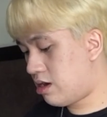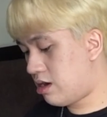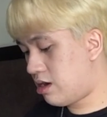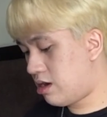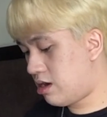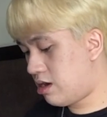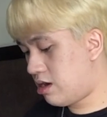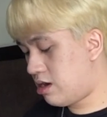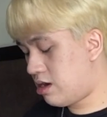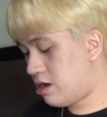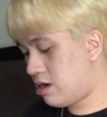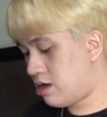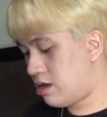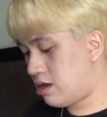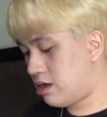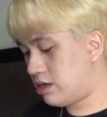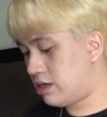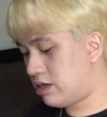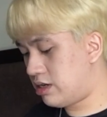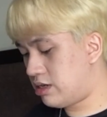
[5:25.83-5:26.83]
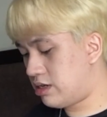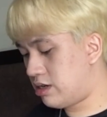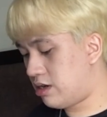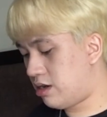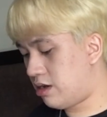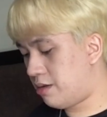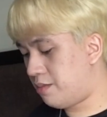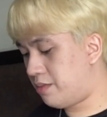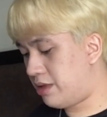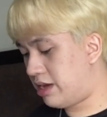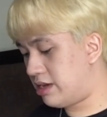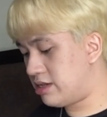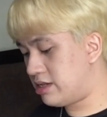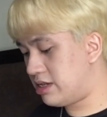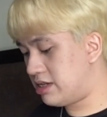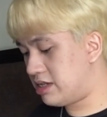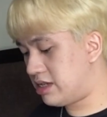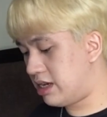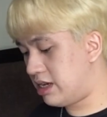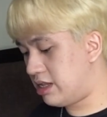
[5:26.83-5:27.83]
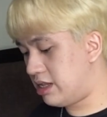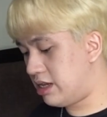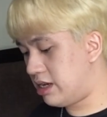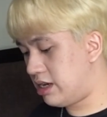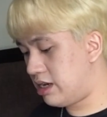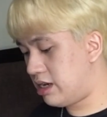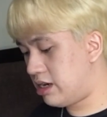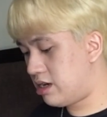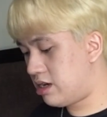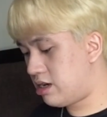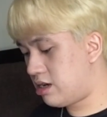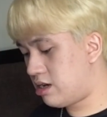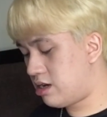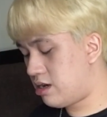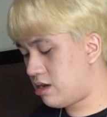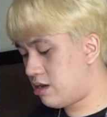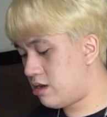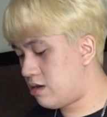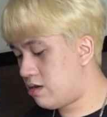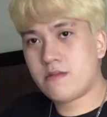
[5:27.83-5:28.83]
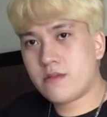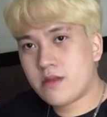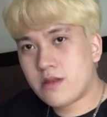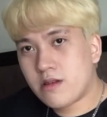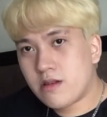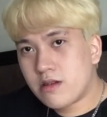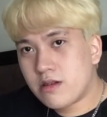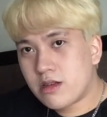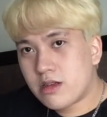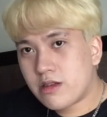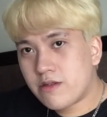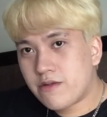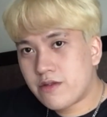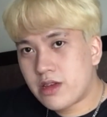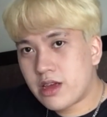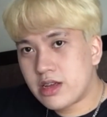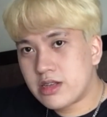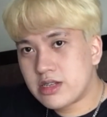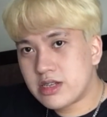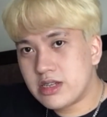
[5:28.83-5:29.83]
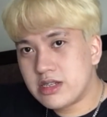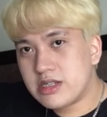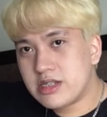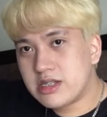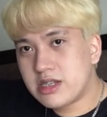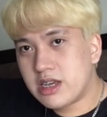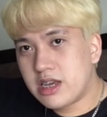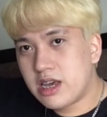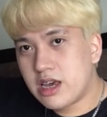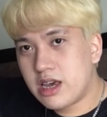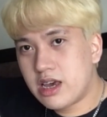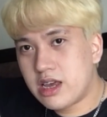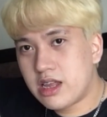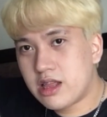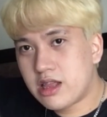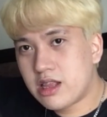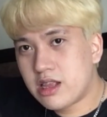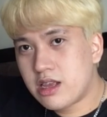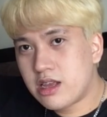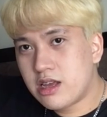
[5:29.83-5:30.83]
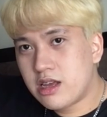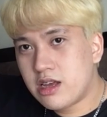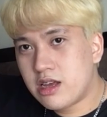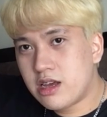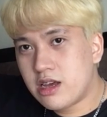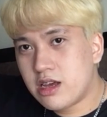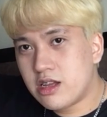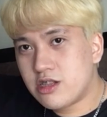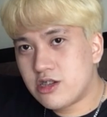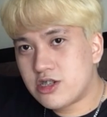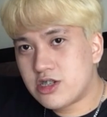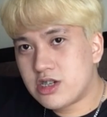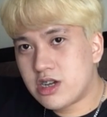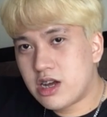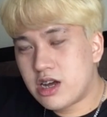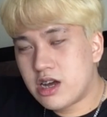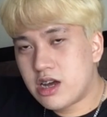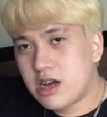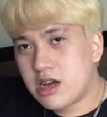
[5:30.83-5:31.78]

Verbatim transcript: Okay. Place the C D. You guys can see it. Ito siya.